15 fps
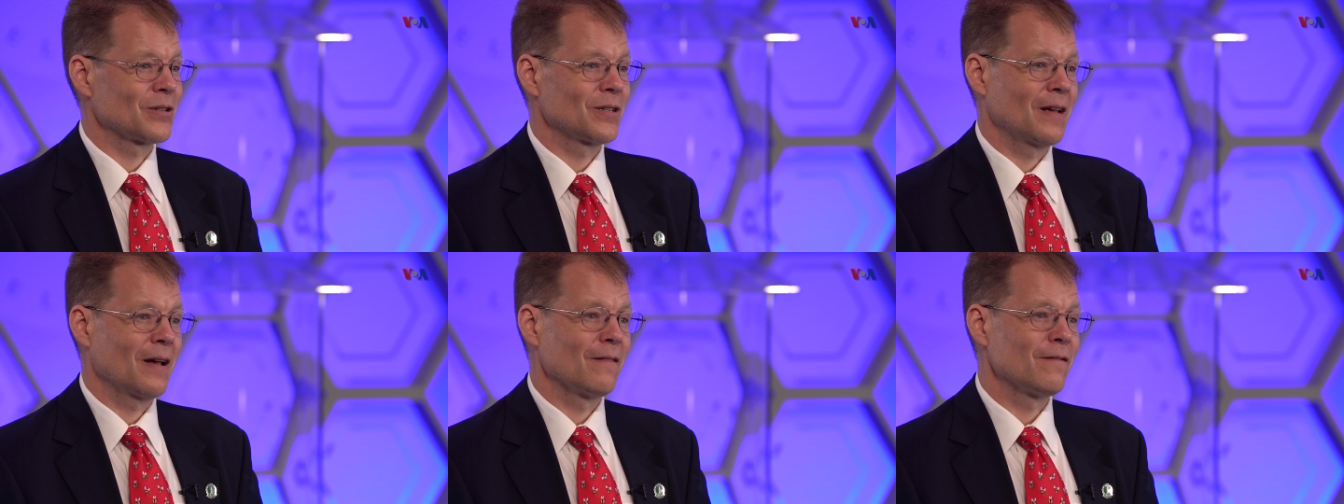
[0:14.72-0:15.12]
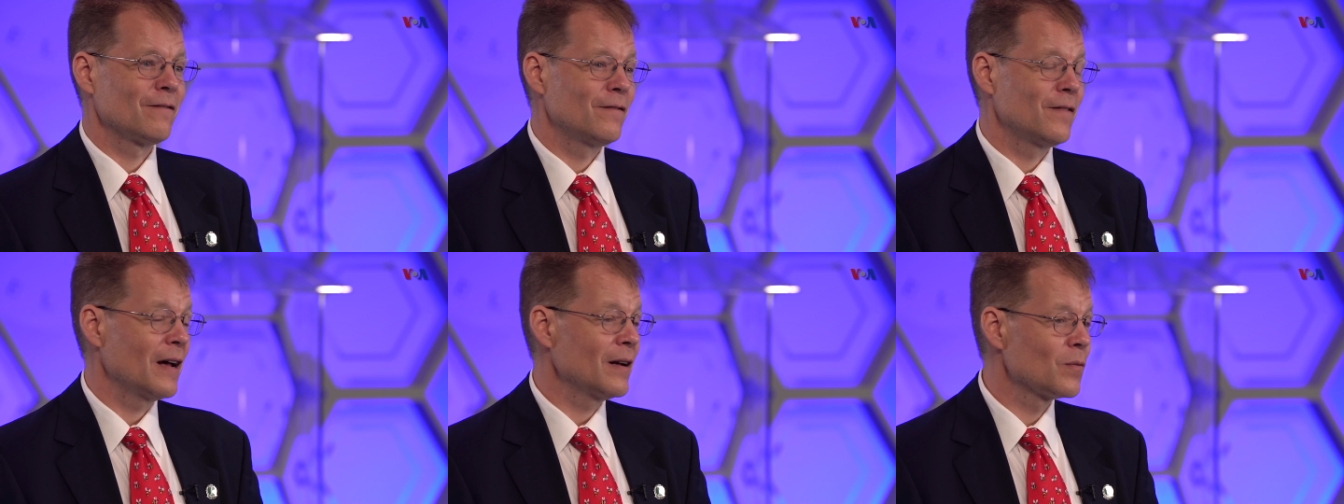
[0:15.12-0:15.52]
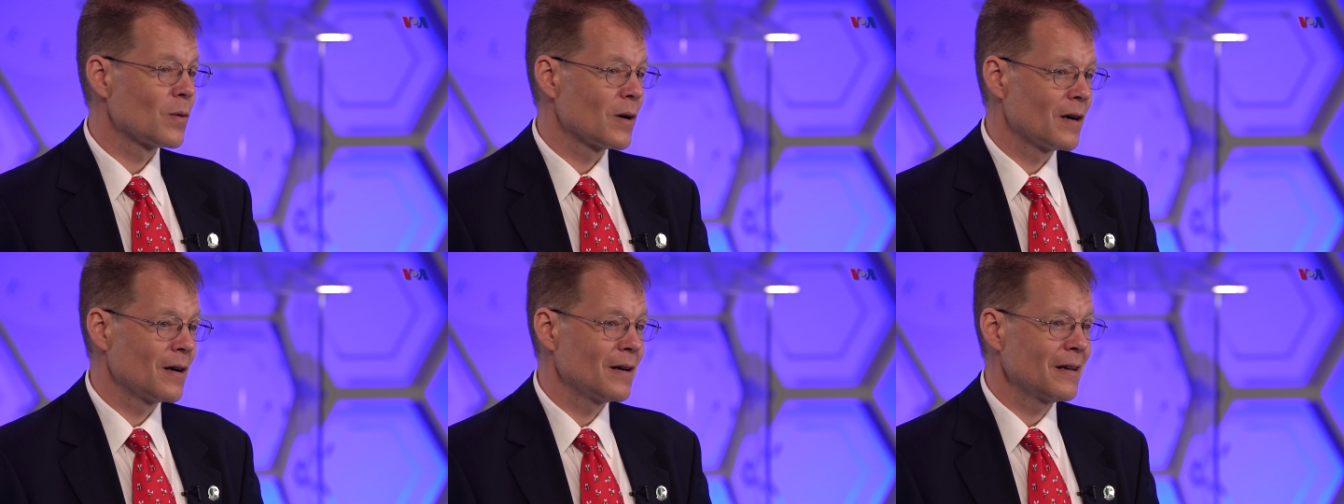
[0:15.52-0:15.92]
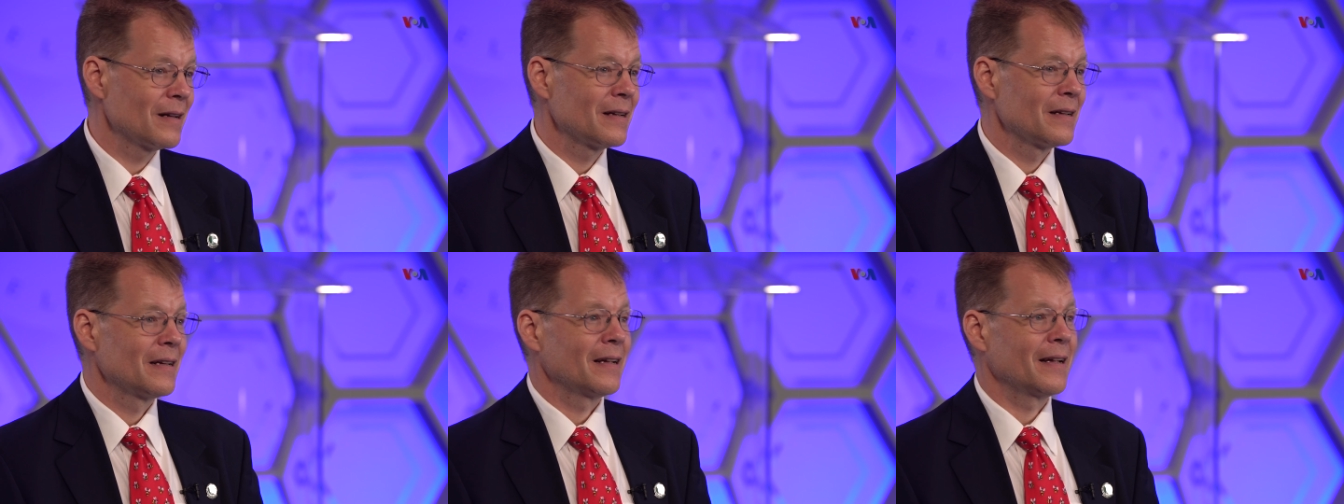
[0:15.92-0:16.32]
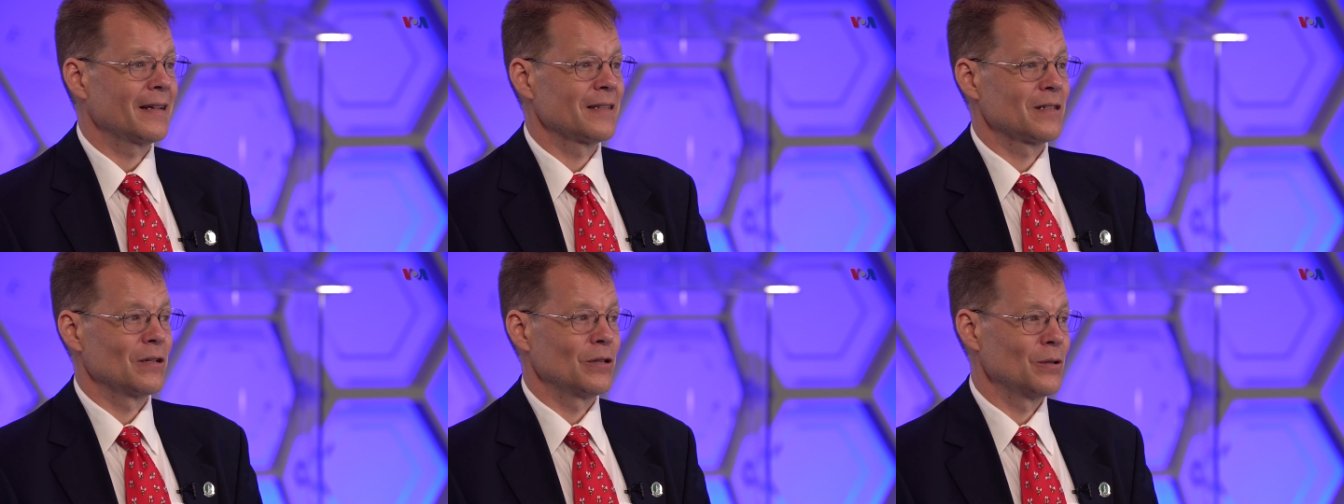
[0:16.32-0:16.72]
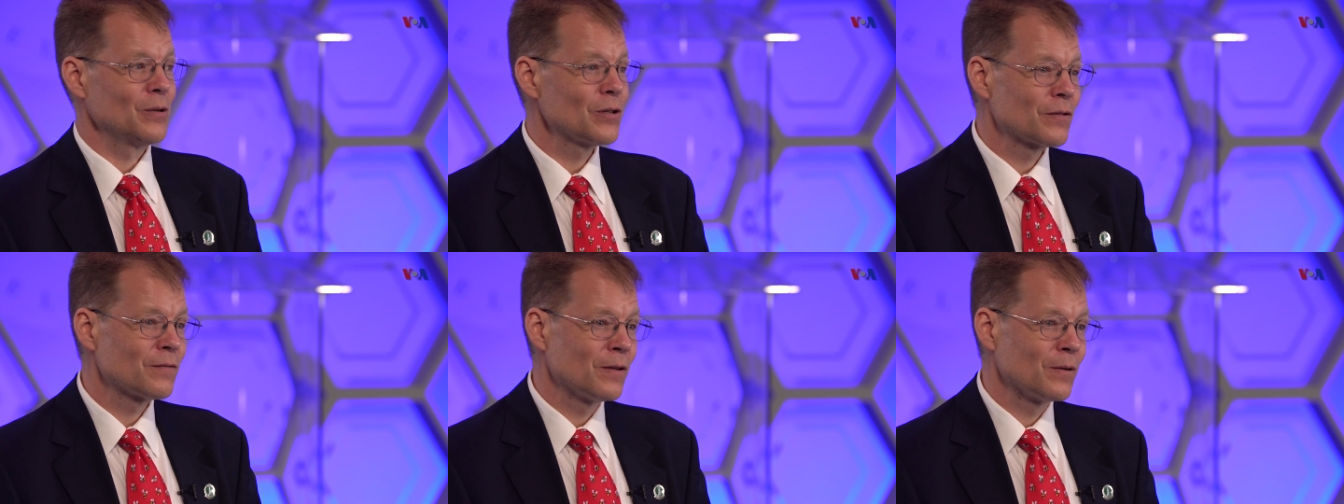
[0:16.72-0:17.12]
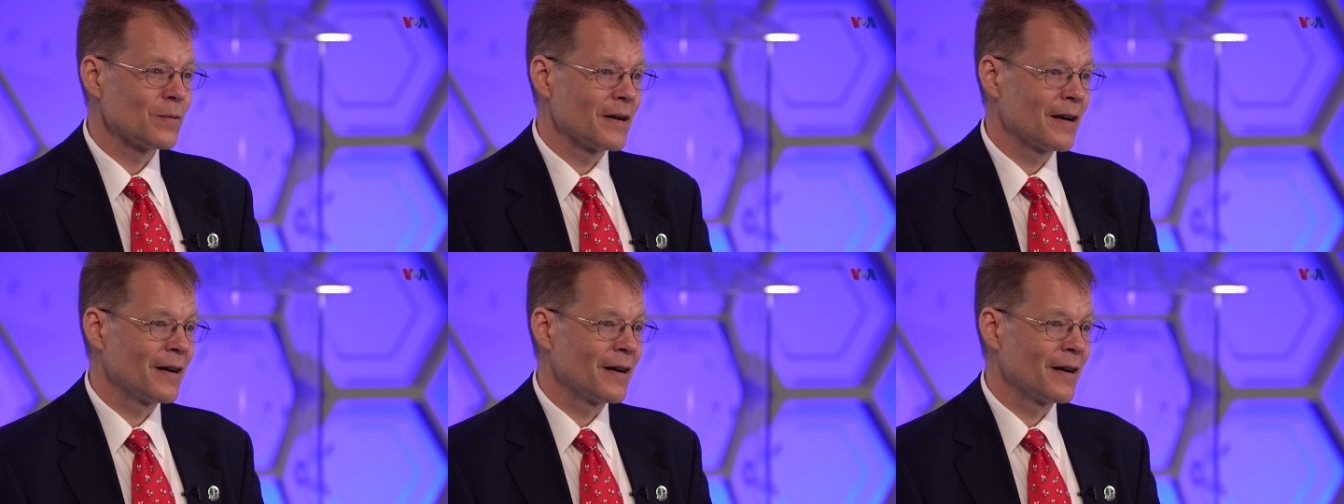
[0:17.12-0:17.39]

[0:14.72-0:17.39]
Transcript: just a fun word. It's a useful